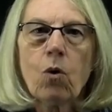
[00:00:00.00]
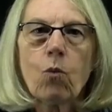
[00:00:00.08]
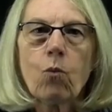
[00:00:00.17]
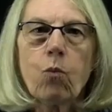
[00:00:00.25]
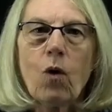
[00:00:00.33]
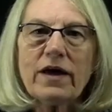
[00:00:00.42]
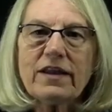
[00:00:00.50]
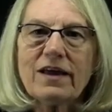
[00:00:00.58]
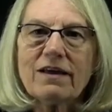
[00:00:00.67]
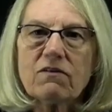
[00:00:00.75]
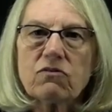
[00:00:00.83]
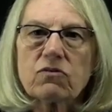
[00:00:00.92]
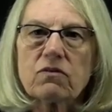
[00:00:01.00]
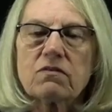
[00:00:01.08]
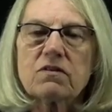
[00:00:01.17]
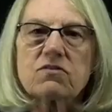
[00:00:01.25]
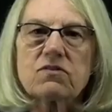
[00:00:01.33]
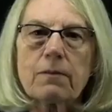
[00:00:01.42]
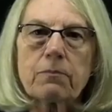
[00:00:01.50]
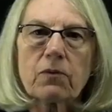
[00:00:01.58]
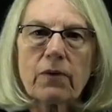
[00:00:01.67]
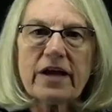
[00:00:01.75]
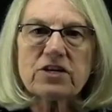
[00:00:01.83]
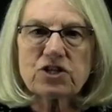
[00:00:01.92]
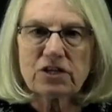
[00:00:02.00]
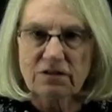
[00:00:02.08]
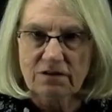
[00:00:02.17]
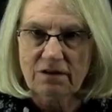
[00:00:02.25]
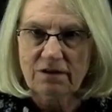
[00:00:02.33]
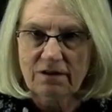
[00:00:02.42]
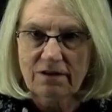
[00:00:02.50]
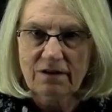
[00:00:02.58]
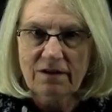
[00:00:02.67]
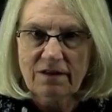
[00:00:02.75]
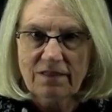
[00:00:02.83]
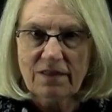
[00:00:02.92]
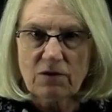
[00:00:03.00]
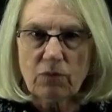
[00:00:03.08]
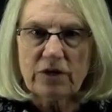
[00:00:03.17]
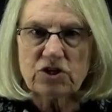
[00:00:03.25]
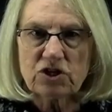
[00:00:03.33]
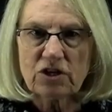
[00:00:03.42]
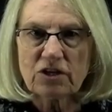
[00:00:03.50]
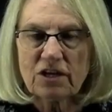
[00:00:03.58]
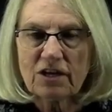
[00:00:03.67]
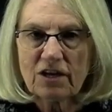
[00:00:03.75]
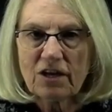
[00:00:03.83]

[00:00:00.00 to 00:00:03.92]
what is the separation that we should,